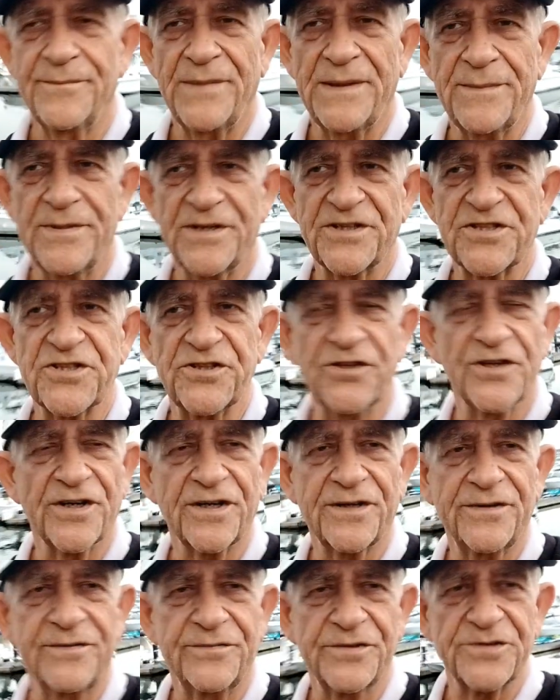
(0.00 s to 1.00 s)
Maybe a
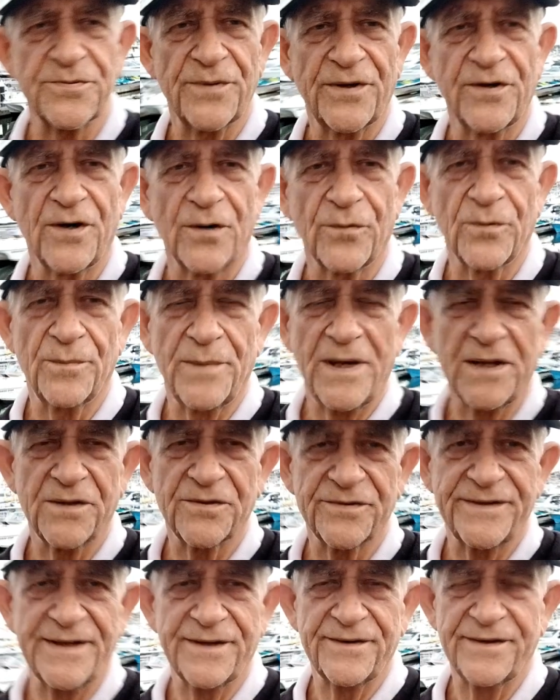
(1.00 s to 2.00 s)
snook, which we call
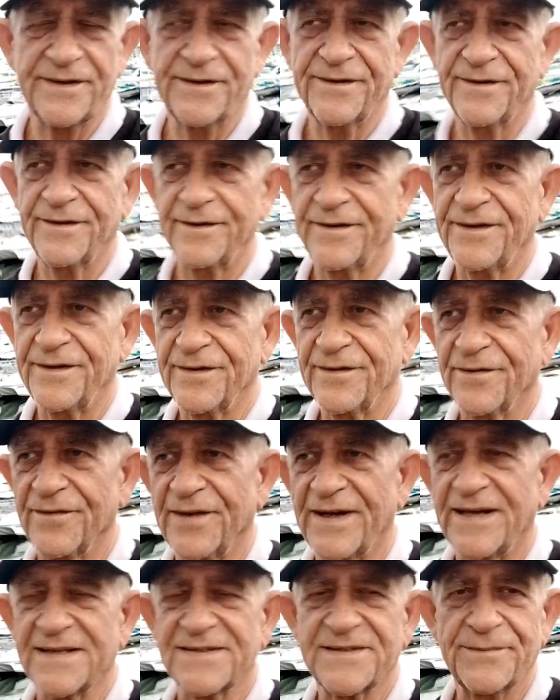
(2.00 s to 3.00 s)
robalo down here.
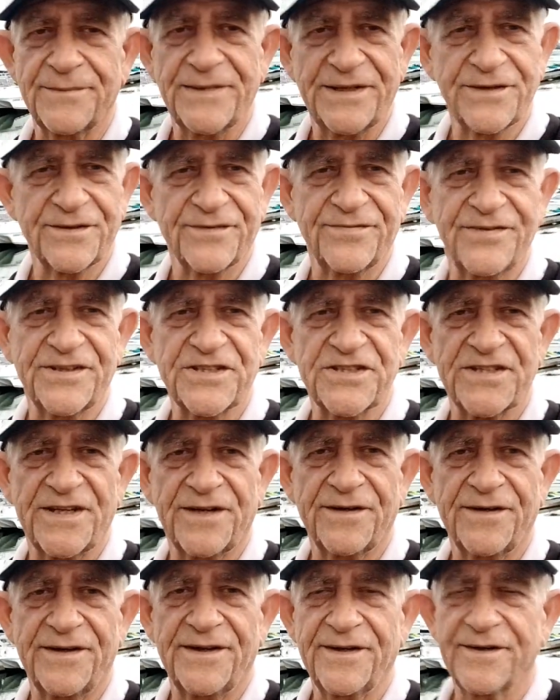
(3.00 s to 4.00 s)
They got some needlefish
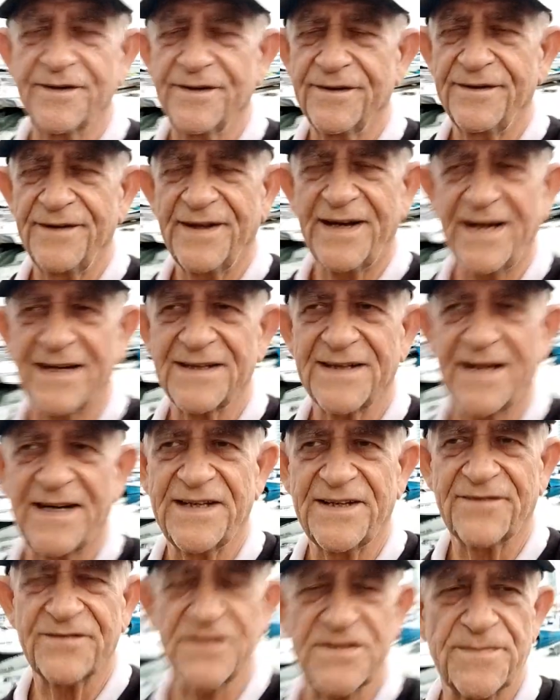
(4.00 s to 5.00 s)
down here, and they got a lot
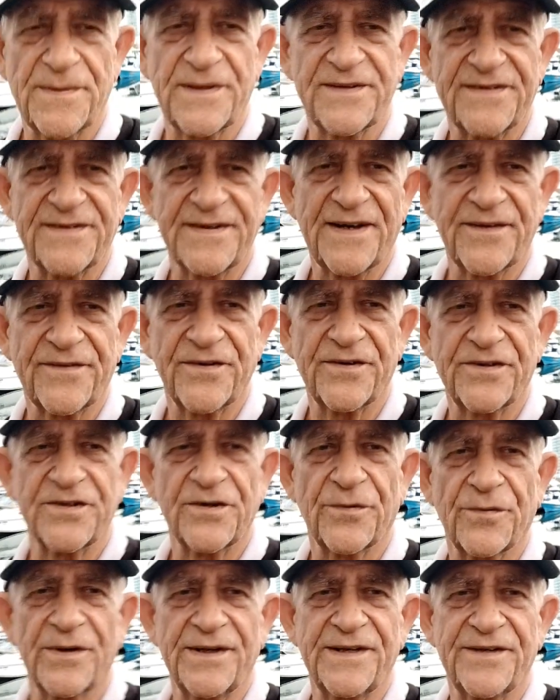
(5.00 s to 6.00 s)
of different species out there you
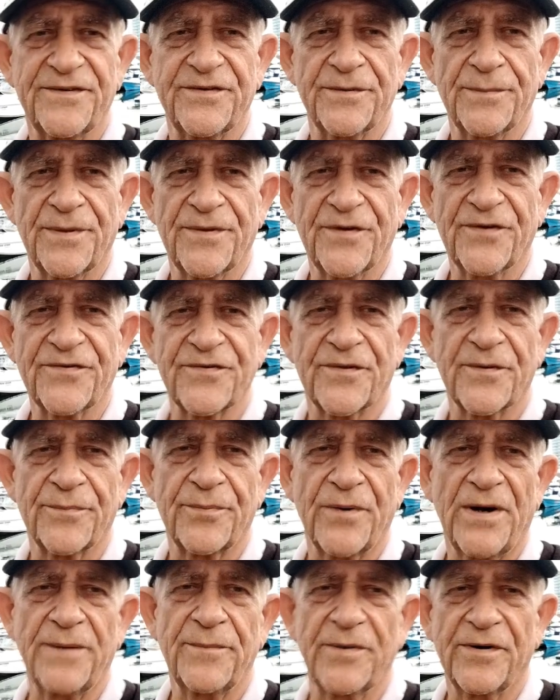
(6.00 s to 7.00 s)
can run into, but those are the
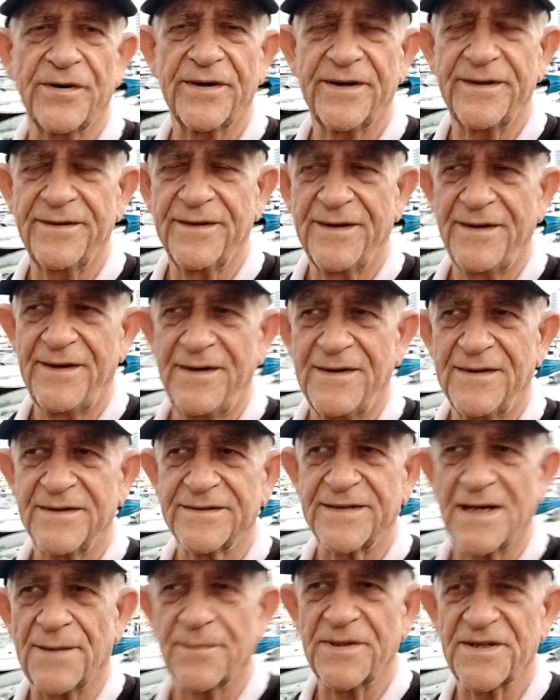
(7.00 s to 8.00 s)
primary
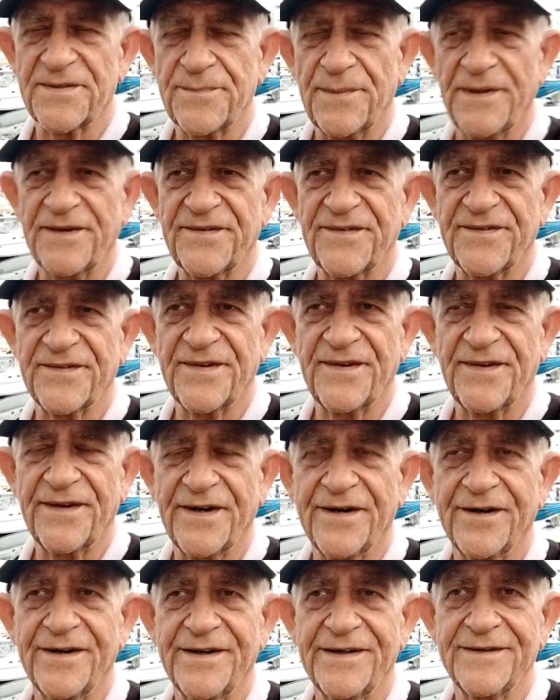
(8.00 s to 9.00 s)
dominant species in the
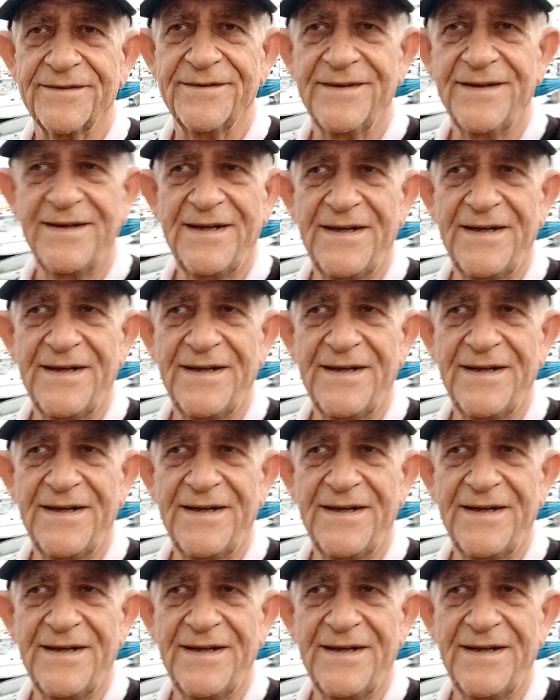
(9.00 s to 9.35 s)
area.